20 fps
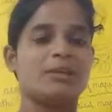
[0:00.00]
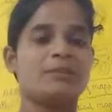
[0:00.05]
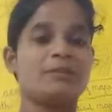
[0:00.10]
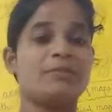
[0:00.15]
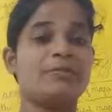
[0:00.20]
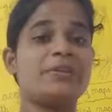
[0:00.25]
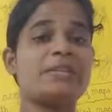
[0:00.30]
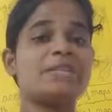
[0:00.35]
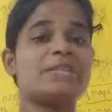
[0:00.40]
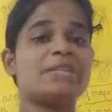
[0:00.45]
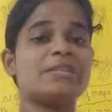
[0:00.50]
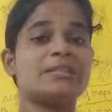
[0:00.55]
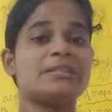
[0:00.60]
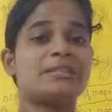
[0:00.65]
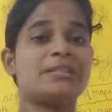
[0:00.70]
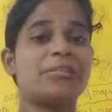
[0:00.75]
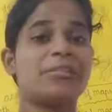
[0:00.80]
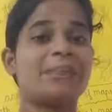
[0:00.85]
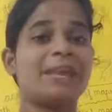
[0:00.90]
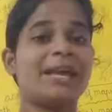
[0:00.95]
which
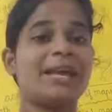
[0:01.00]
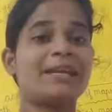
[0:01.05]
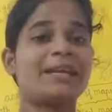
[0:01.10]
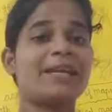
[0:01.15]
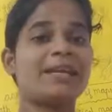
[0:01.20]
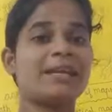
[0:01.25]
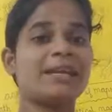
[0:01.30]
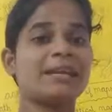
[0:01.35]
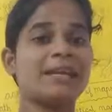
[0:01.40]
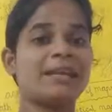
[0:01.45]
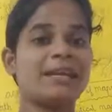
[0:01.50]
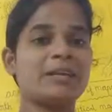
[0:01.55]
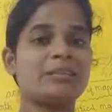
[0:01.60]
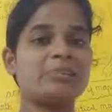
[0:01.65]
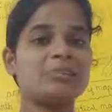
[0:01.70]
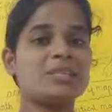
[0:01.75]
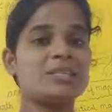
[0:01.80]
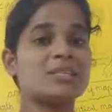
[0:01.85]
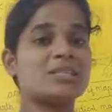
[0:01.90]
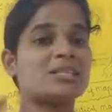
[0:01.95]
planet
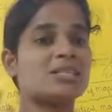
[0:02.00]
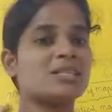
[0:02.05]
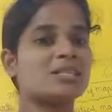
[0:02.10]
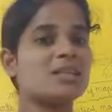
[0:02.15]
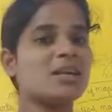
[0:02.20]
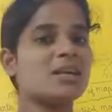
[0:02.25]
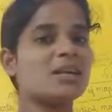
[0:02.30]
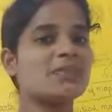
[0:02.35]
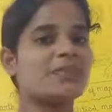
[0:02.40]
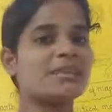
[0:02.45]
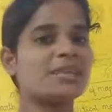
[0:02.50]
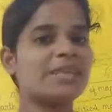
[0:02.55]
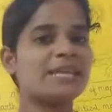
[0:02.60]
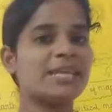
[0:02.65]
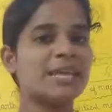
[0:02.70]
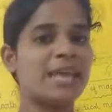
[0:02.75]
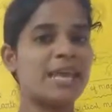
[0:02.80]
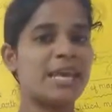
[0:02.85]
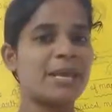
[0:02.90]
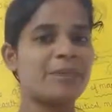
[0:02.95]
name start with
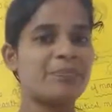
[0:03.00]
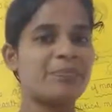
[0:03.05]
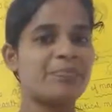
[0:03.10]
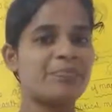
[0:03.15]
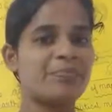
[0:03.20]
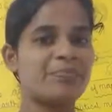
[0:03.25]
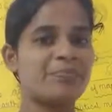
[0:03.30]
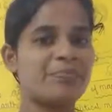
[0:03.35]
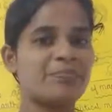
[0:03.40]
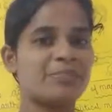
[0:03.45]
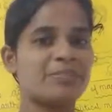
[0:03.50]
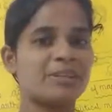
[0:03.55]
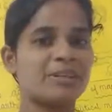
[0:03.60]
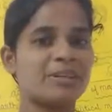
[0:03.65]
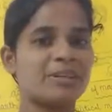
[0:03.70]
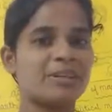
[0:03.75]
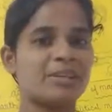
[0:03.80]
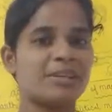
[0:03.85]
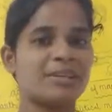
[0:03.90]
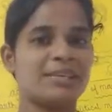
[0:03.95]
M?
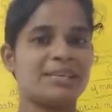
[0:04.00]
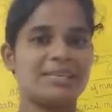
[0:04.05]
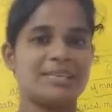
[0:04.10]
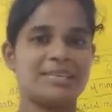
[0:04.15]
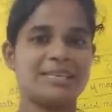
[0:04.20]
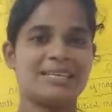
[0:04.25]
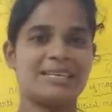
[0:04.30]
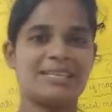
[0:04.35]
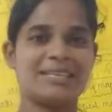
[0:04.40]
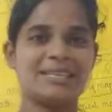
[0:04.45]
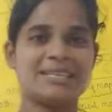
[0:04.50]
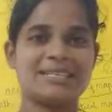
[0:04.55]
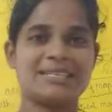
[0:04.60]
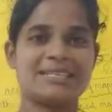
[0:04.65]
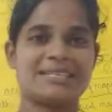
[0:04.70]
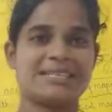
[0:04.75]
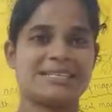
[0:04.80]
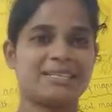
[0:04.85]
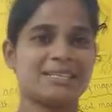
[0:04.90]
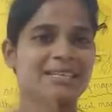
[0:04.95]

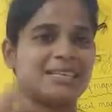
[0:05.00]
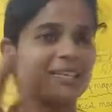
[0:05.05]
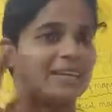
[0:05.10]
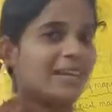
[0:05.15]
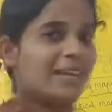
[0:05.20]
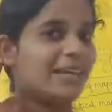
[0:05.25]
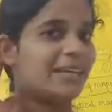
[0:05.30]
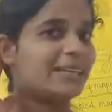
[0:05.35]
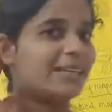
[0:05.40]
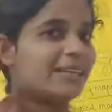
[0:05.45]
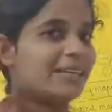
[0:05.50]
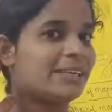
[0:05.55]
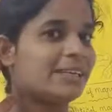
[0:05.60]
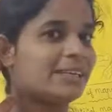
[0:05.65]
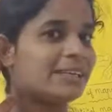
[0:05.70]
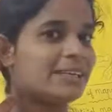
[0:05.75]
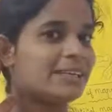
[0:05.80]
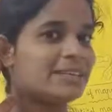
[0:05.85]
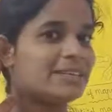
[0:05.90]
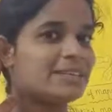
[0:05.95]
Yes, I can
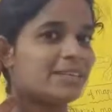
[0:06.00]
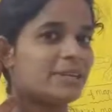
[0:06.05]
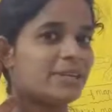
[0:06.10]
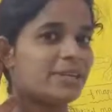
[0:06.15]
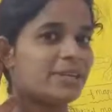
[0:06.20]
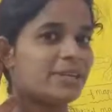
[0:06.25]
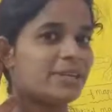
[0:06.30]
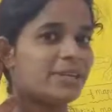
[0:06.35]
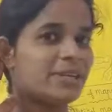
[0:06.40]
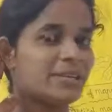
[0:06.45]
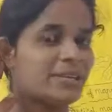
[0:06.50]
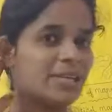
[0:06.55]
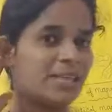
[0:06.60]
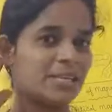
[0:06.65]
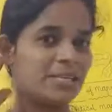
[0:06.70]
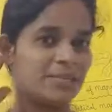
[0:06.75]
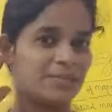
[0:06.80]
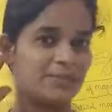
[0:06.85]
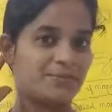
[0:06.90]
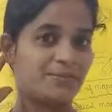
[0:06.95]
hear somebody
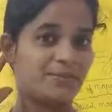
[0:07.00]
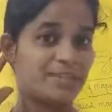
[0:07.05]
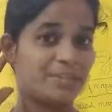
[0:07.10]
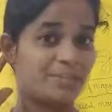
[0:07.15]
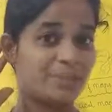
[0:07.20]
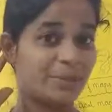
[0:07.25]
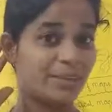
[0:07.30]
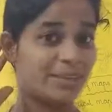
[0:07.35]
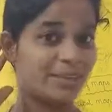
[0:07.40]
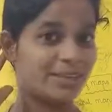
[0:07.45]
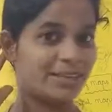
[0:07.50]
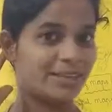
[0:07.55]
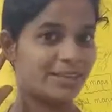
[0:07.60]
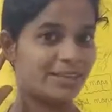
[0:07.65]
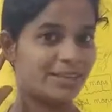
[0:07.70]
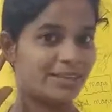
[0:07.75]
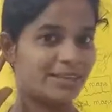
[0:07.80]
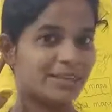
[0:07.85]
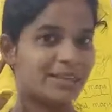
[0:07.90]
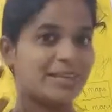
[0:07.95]

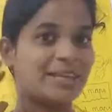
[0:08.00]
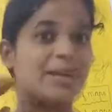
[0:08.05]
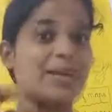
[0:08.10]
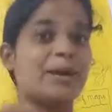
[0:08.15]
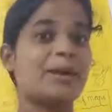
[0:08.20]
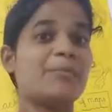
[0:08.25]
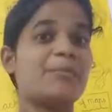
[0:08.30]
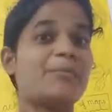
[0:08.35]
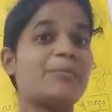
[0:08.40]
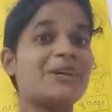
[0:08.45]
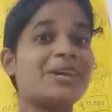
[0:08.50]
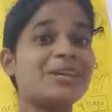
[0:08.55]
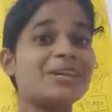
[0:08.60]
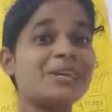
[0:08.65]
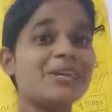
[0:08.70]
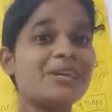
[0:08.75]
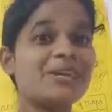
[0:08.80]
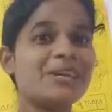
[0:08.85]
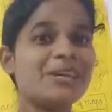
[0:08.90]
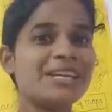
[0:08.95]
whispering.
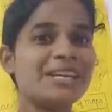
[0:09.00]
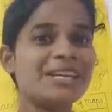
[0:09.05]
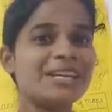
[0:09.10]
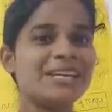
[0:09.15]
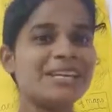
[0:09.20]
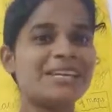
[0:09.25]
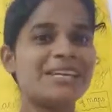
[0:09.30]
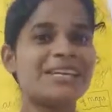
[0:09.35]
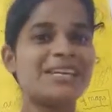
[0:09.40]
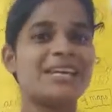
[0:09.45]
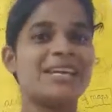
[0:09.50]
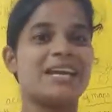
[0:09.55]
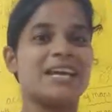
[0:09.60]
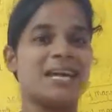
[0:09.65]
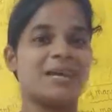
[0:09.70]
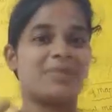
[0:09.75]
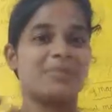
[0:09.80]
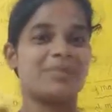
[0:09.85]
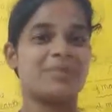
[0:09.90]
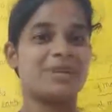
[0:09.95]
Mercury.
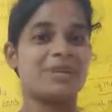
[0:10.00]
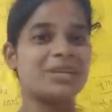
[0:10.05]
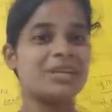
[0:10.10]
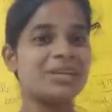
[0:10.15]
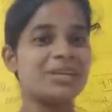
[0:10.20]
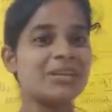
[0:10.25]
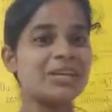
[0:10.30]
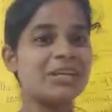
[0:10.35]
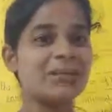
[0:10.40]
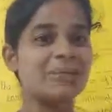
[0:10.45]
Mercury